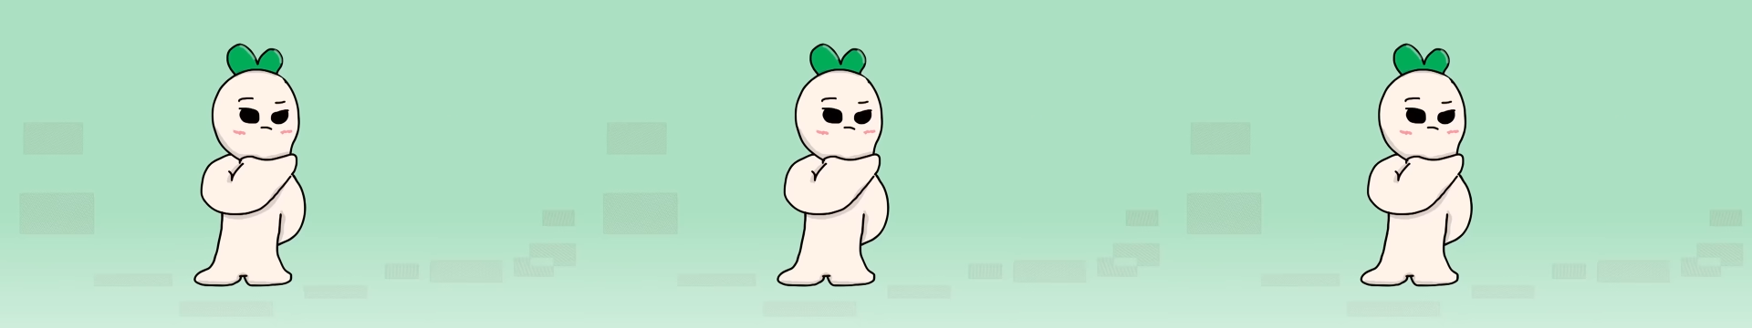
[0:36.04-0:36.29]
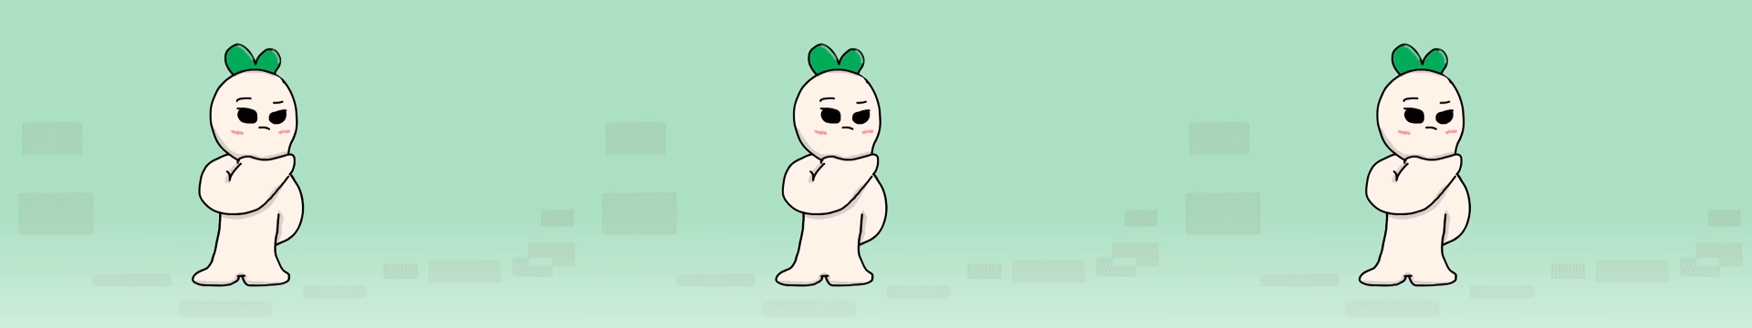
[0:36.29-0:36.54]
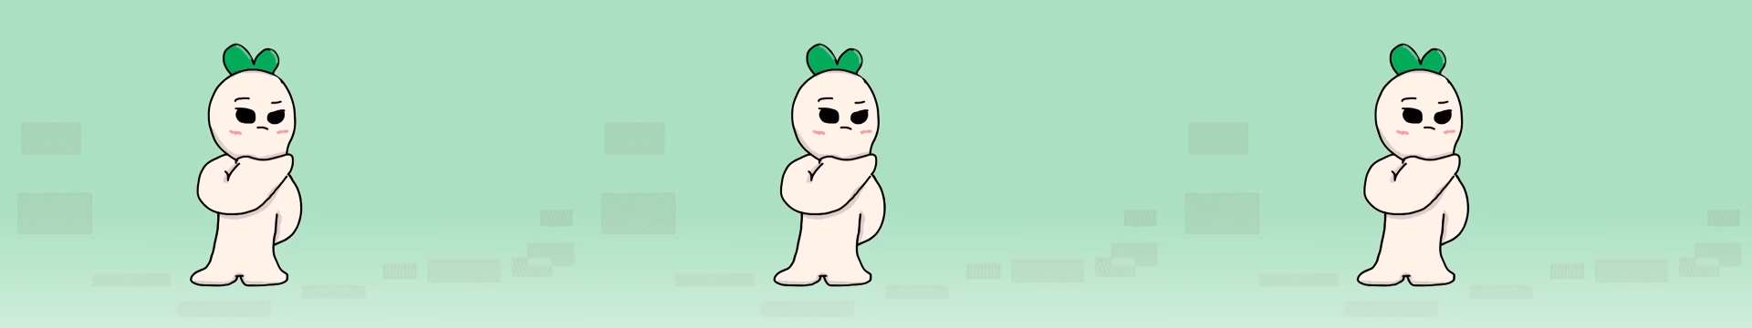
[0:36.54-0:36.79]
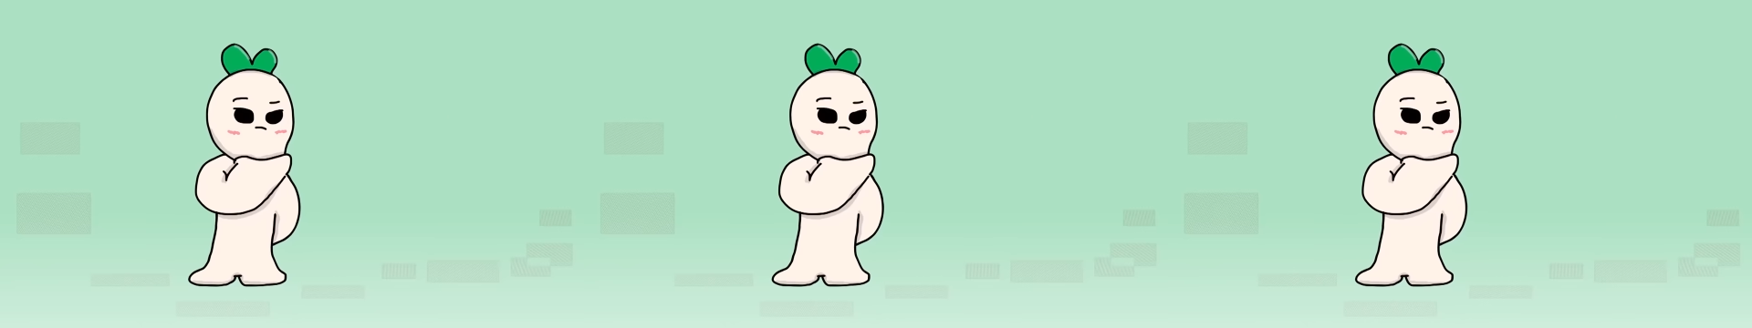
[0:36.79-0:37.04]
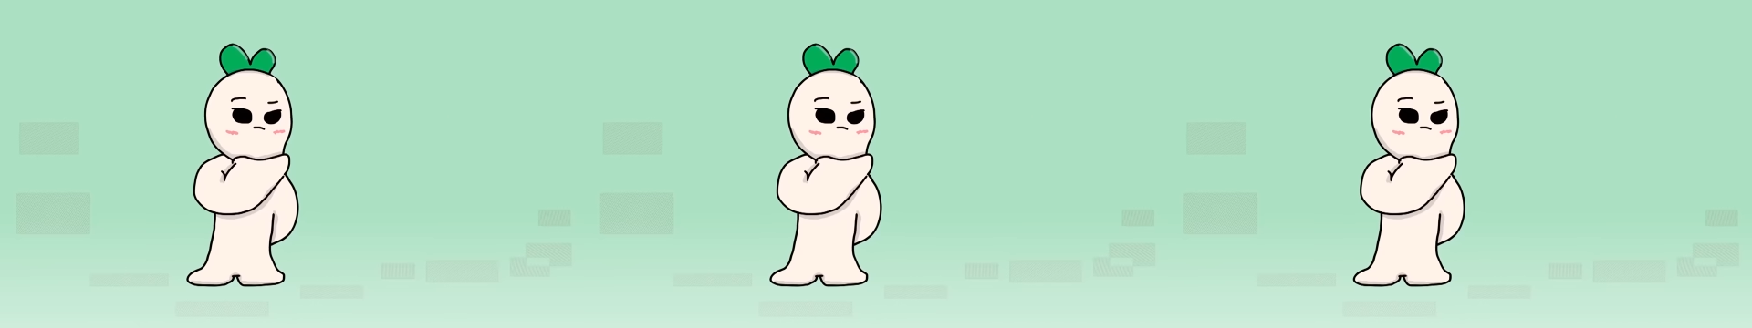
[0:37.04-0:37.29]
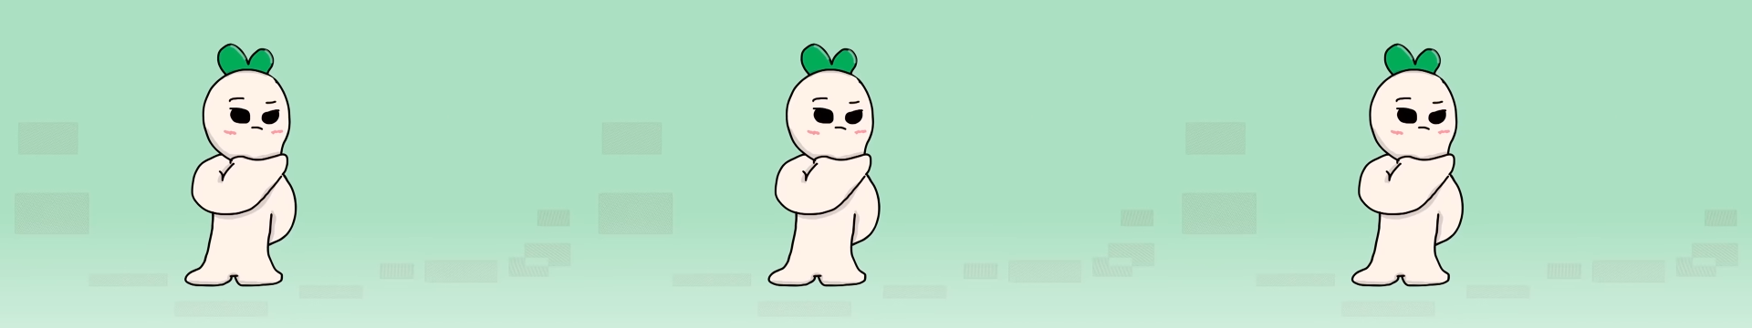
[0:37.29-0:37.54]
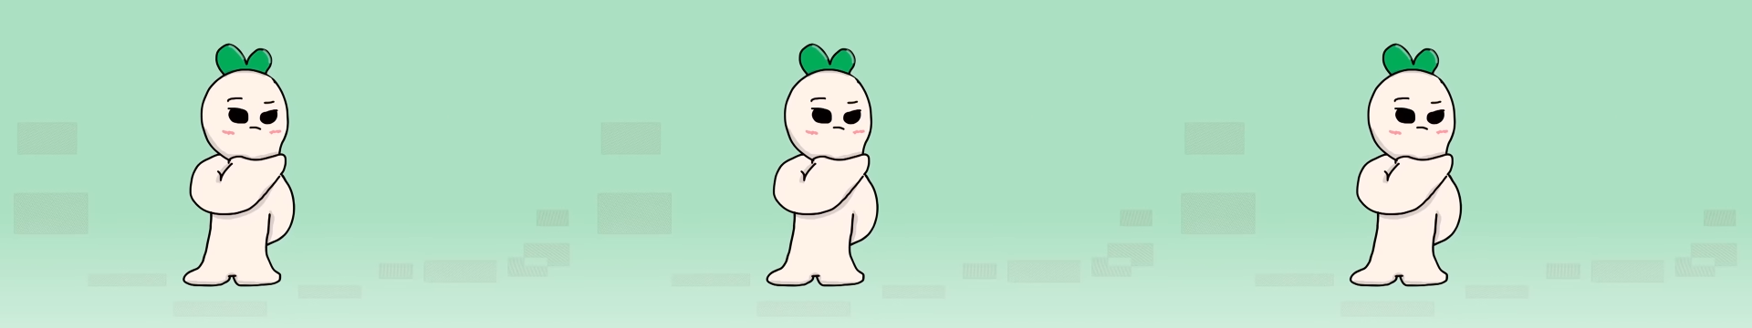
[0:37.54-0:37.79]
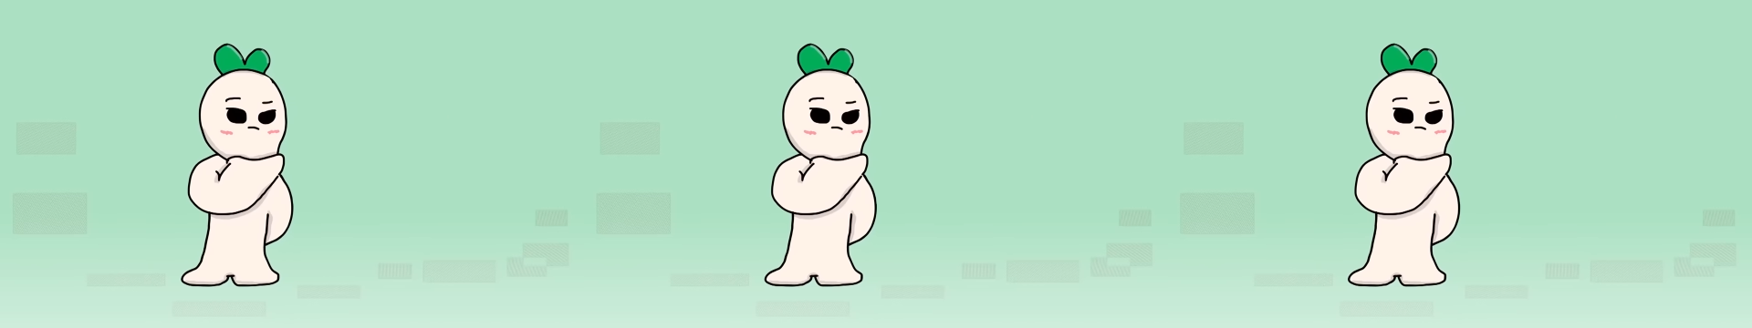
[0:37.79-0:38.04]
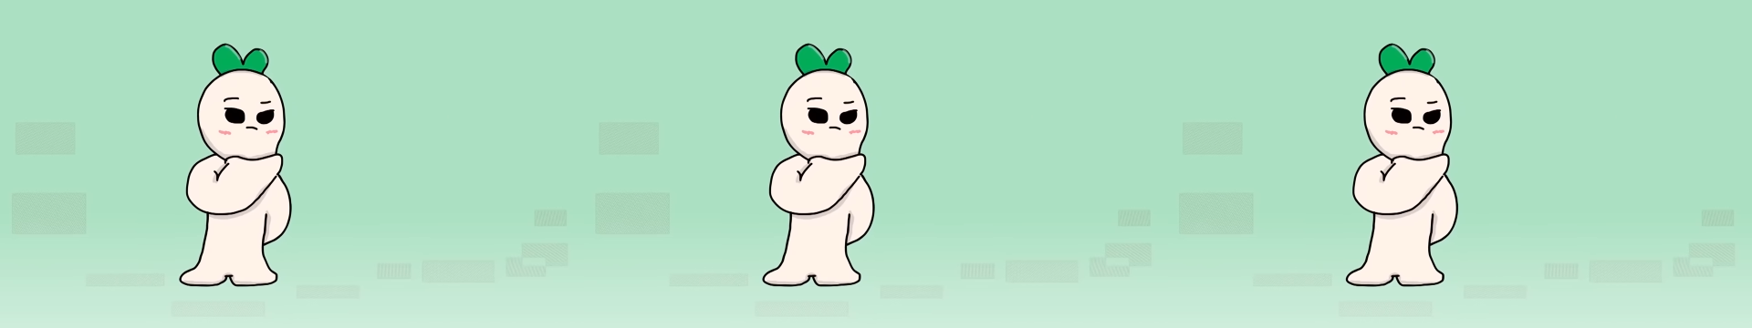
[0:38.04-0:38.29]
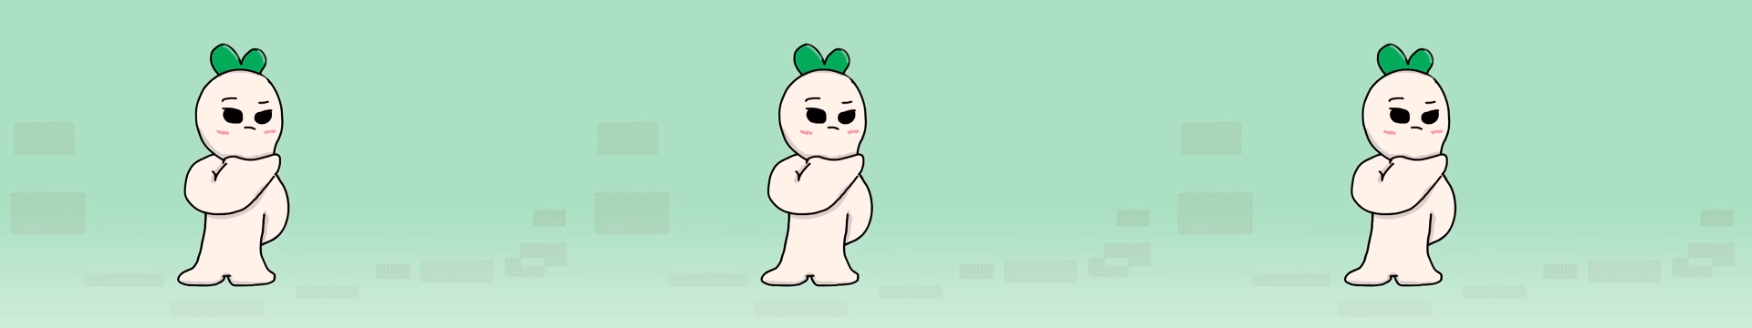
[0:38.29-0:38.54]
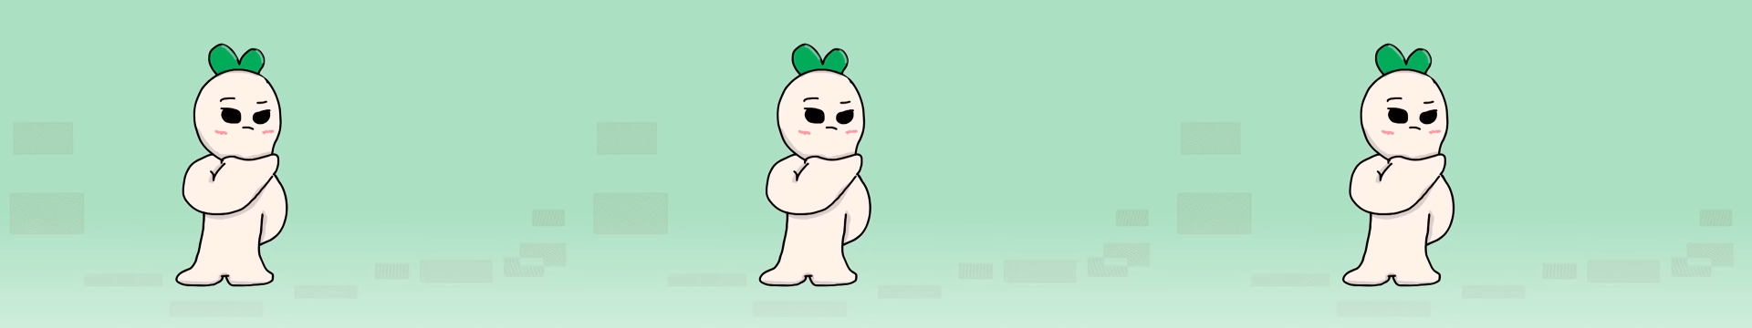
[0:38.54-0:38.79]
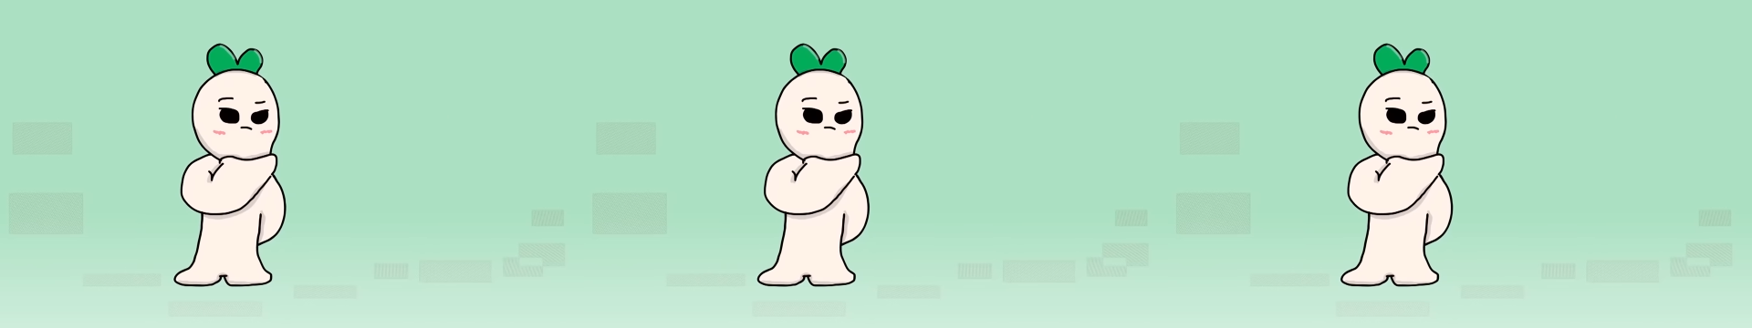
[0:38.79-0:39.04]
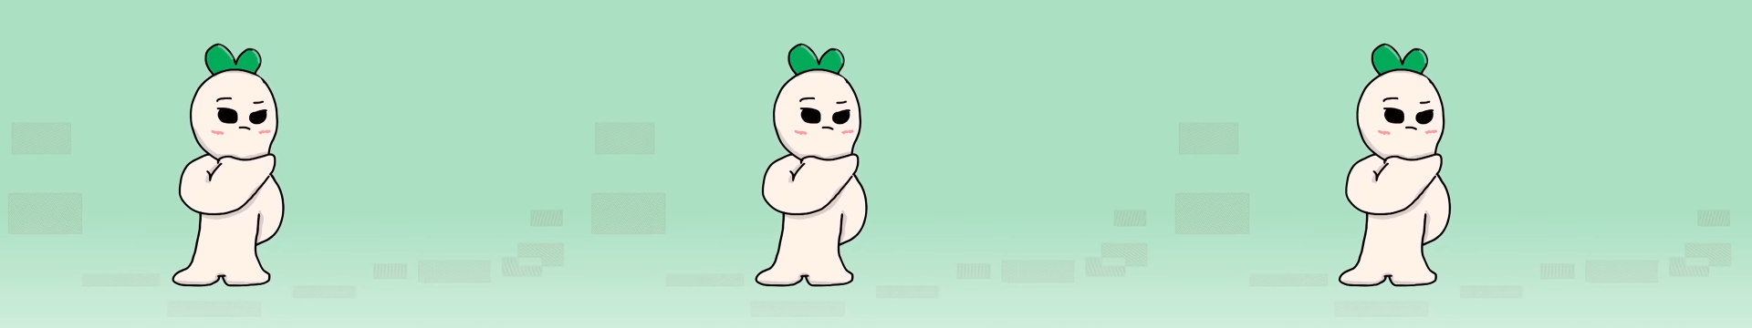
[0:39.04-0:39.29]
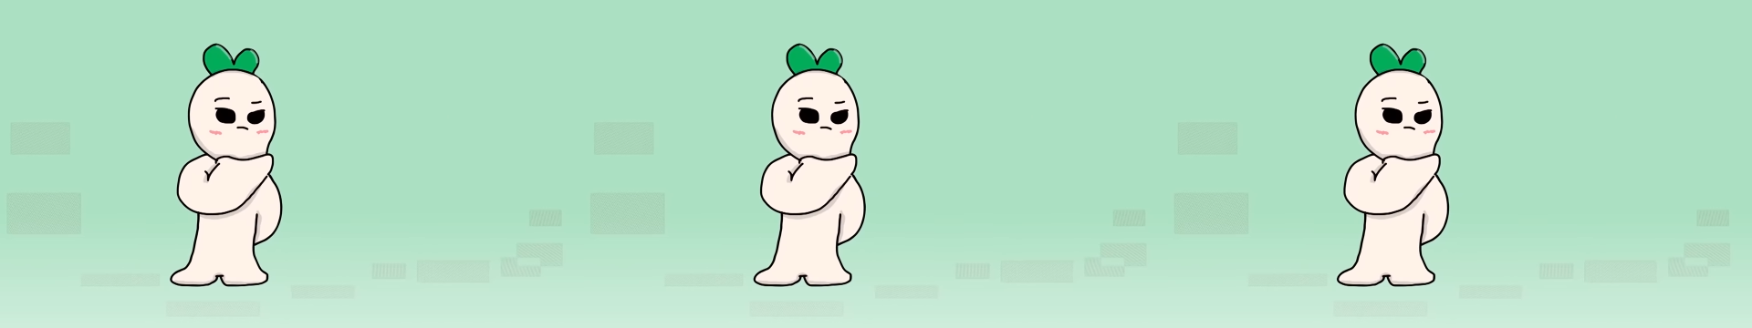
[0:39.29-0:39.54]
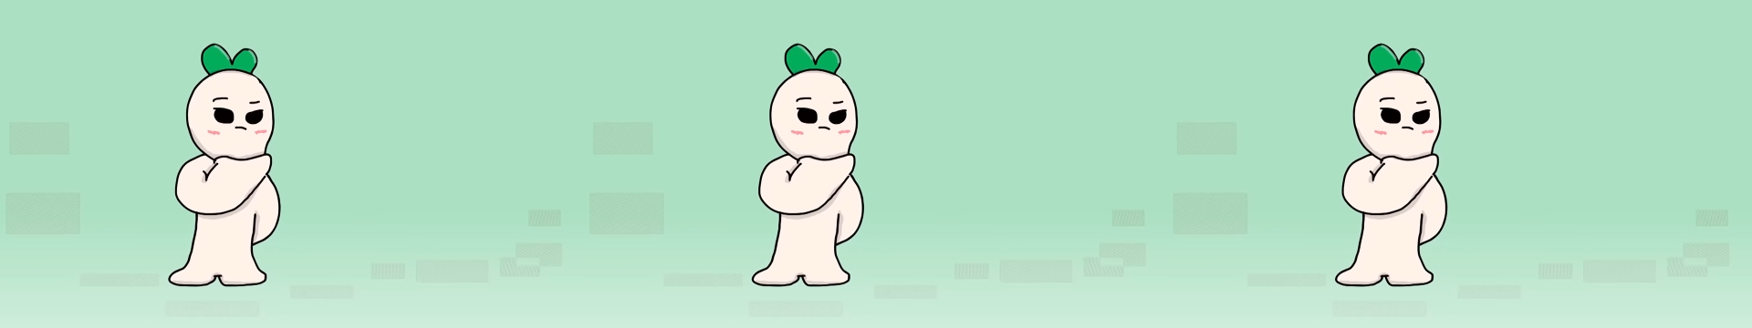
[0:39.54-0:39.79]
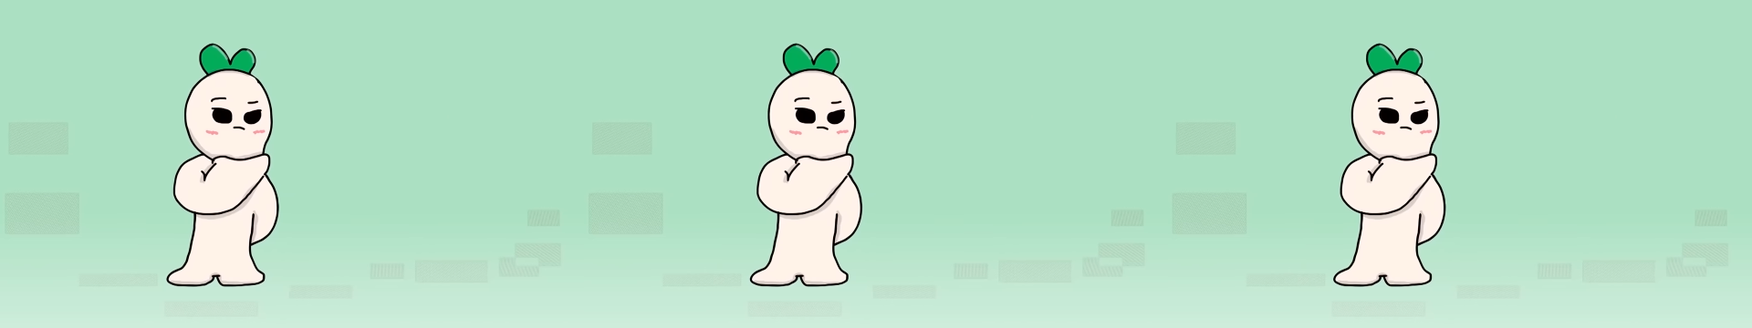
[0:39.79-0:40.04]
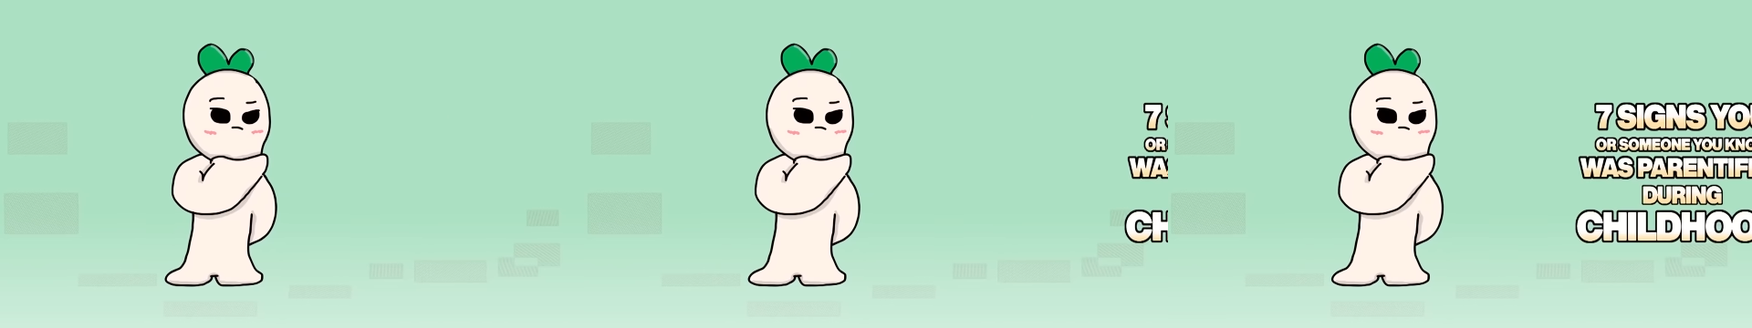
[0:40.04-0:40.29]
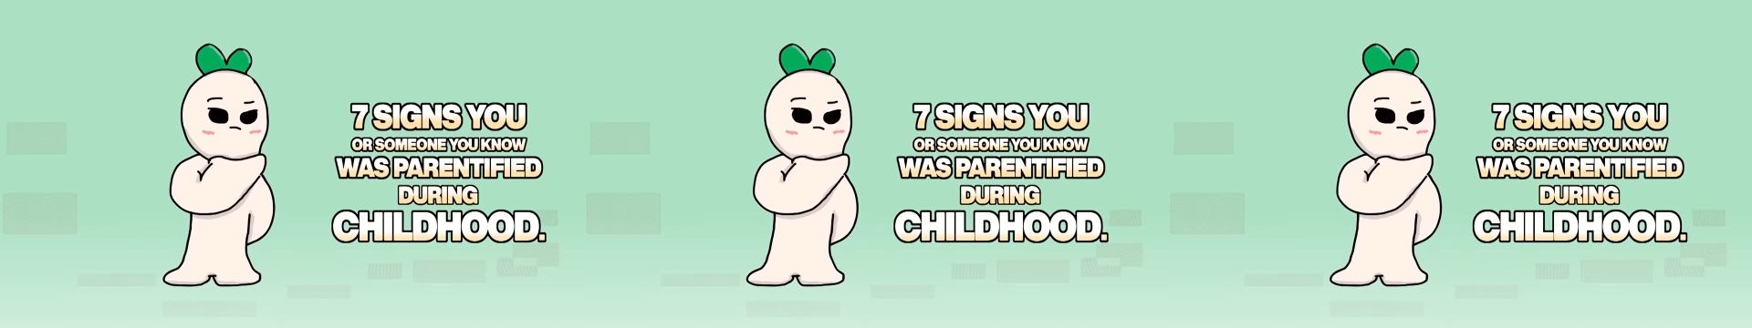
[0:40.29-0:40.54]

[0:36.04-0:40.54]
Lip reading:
[unreadable: no face in view]